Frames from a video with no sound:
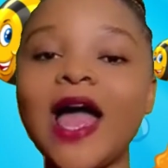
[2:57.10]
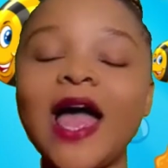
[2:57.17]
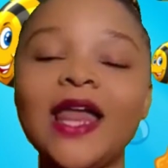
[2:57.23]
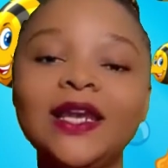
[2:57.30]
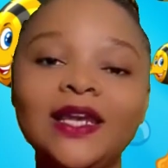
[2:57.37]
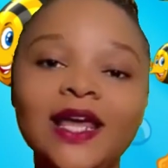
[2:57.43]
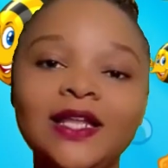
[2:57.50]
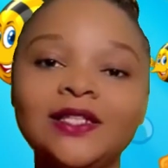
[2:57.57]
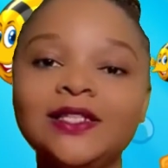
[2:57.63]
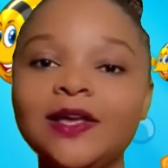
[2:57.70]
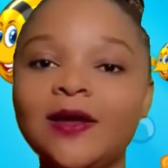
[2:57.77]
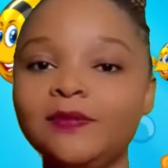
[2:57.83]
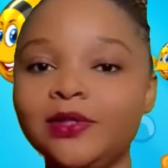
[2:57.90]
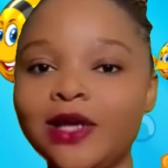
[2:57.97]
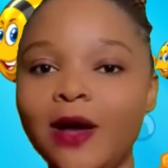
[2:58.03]
and learn
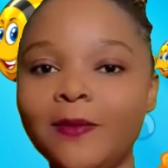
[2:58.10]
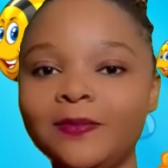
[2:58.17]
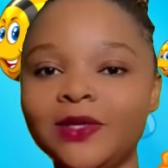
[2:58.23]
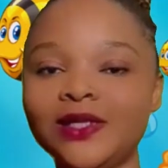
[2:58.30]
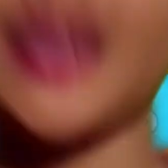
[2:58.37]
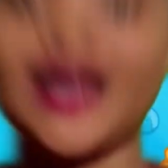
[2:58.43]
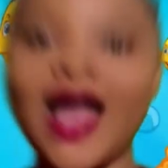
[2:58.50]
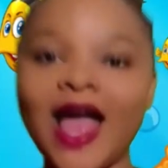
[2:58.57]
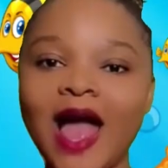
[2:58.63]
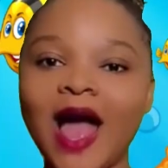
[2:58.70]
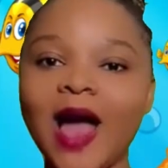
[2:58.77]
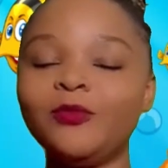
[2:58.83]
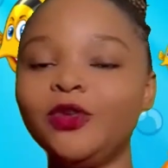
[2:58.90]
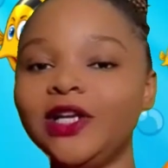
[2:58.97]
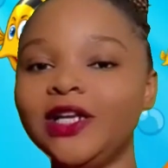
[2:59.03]
some numbers.
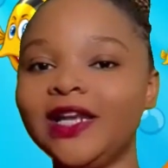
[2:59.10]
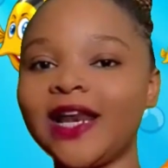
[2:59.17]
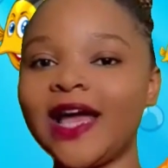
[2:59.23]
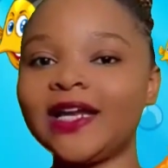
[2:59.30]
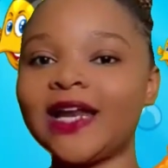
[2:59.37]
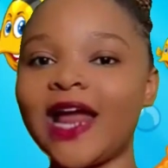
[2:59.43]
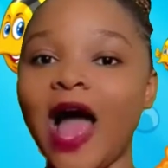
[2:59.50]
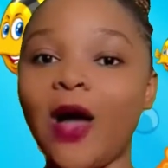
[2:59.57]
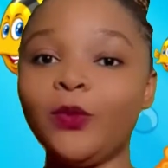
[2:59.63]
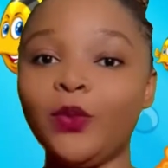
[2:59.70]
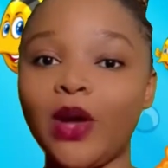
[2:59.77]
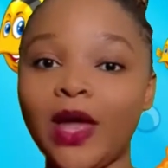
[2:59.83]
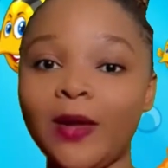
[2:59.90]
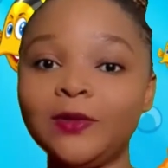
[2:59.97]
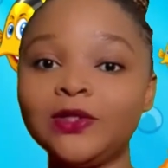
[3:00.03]
I'm really glad
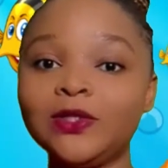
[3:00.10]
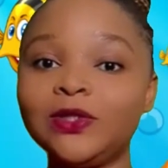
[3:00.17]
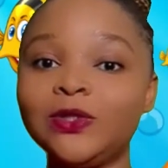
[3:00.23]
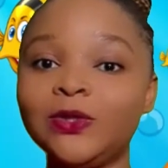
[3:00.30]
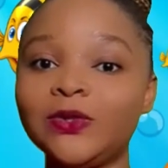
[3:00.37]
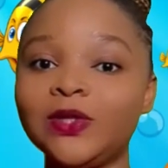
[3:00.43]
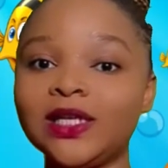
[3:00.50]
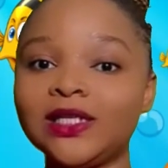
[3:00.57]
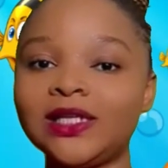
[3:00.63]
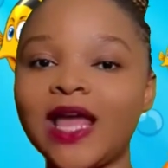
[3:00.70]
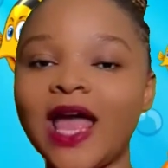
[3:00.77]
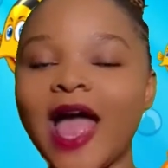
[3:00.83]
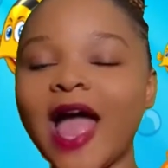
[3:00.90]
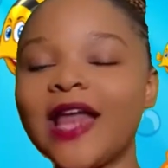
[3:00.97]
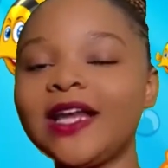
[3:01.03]
we are able to do this
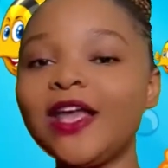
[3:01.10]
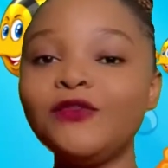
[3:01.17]
and